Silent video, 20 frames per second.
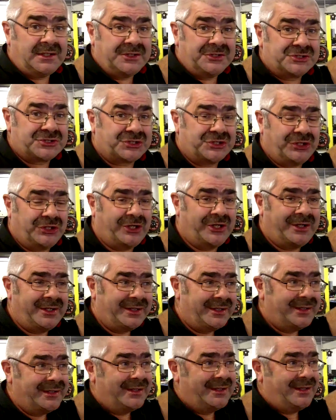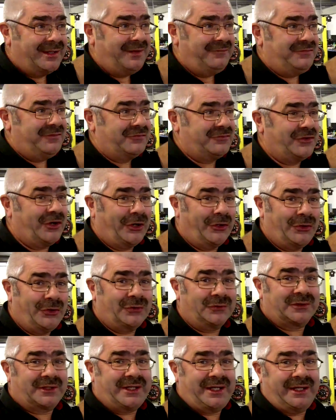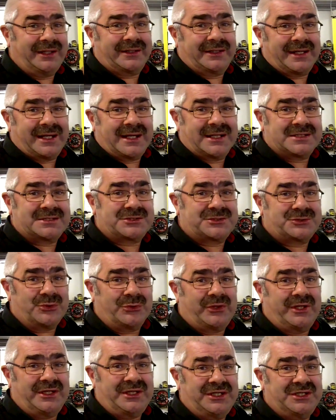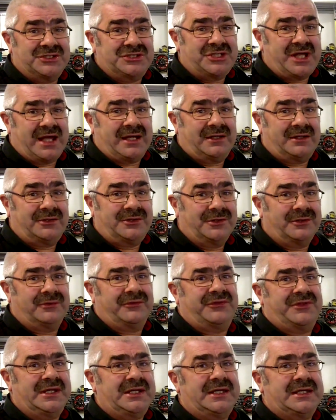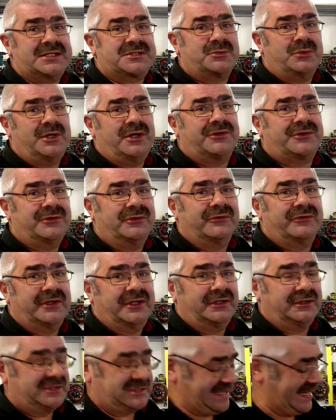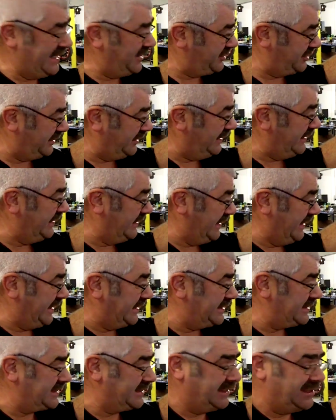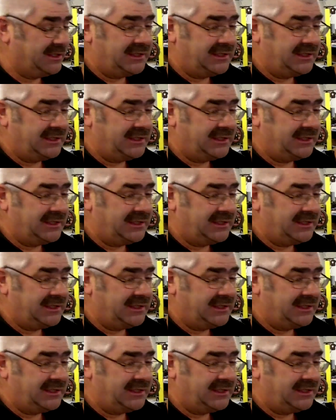So, if you've got an old kit car stuck in your shed, don't think it's worth nothing, because actually this